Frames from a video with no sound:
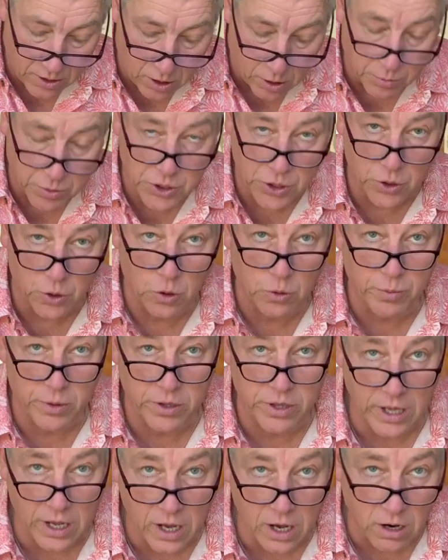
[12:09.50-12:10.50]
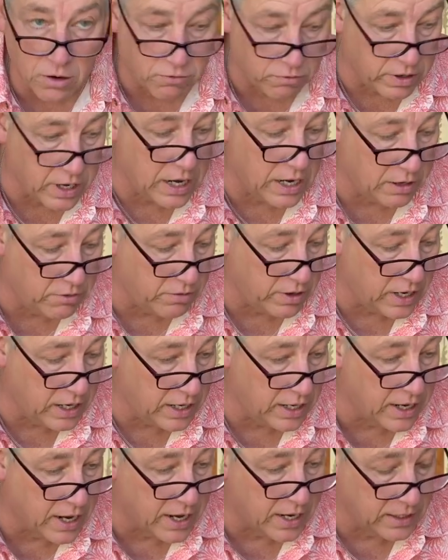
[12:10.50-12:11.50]
optional, but they are really, really
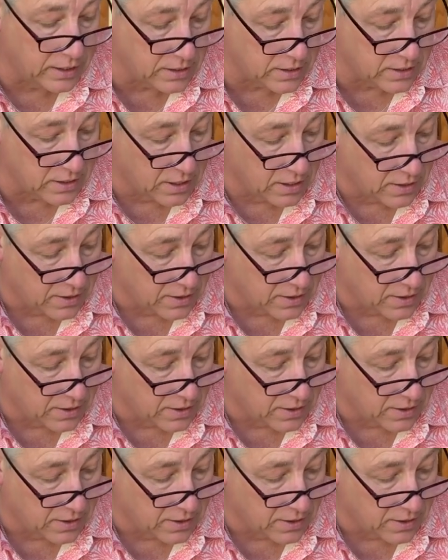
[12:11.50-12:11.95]
nice.